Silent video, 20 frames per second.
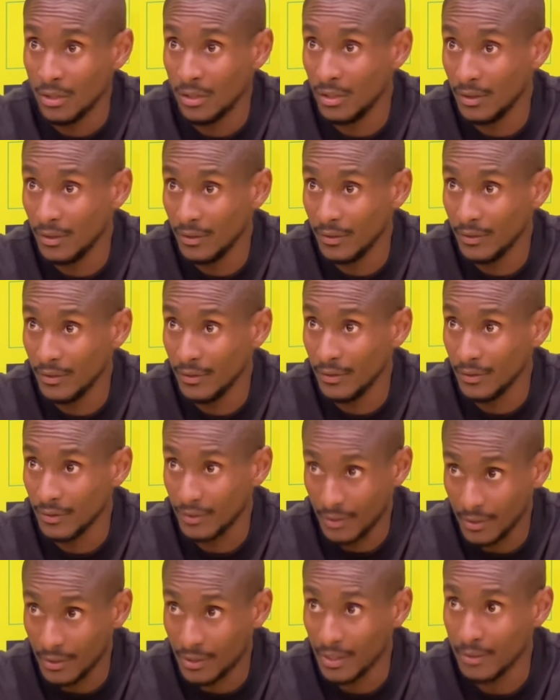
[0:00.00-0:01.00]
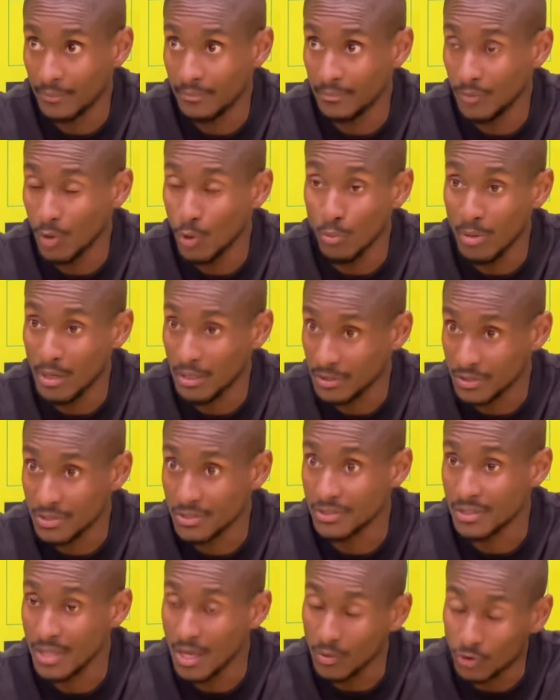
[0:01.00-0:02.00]
And uh, he came, Obas
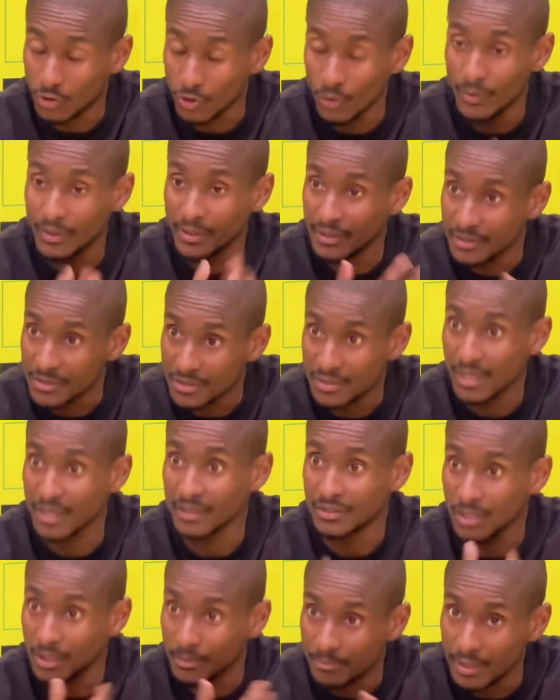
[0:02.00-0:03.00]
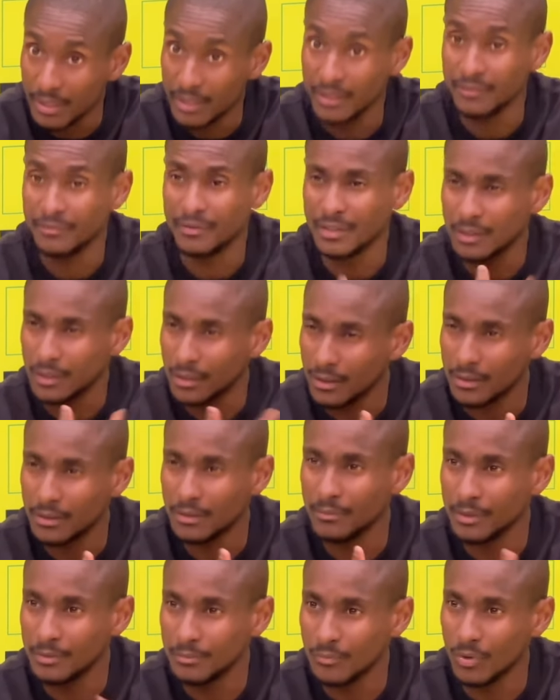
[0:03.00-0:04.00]
is now growing in stature, believing a
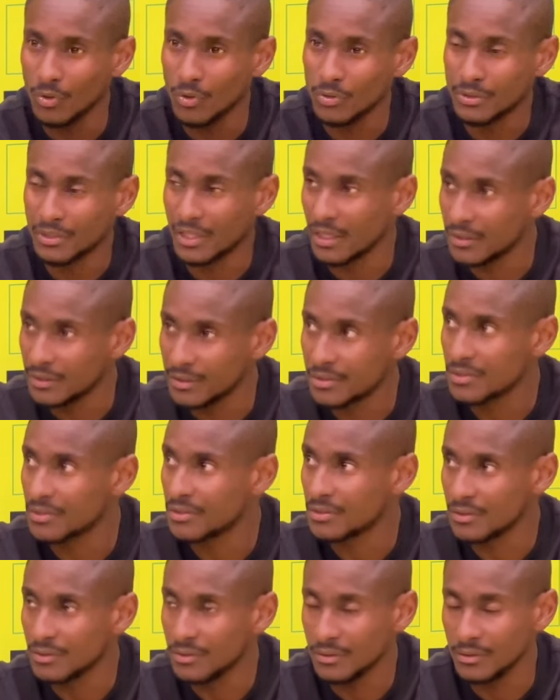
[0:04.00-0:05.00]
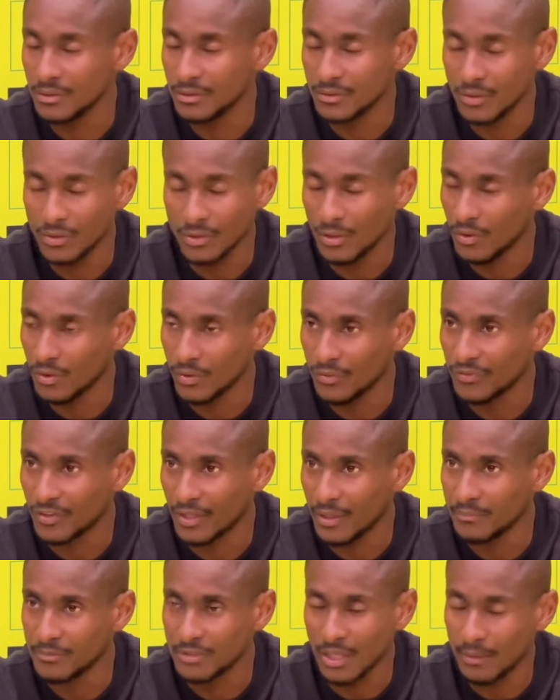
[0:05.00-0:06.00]
little bit more. Dennis, uh, not a lot of
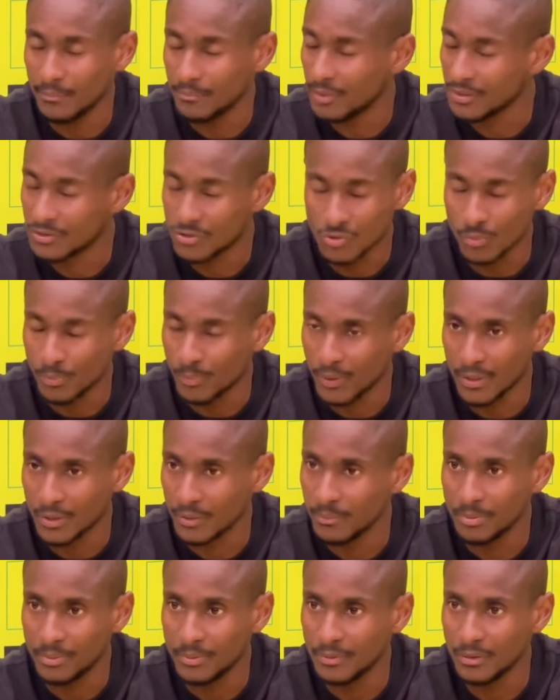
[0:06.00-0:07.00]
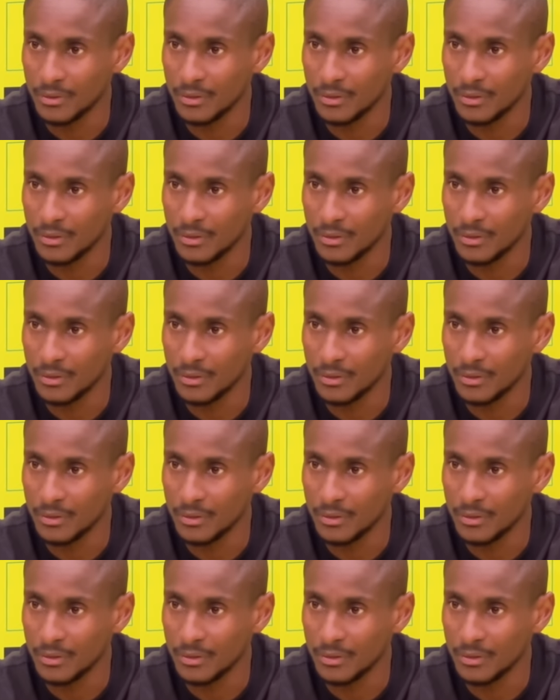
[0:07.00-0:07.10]
game time, but superb.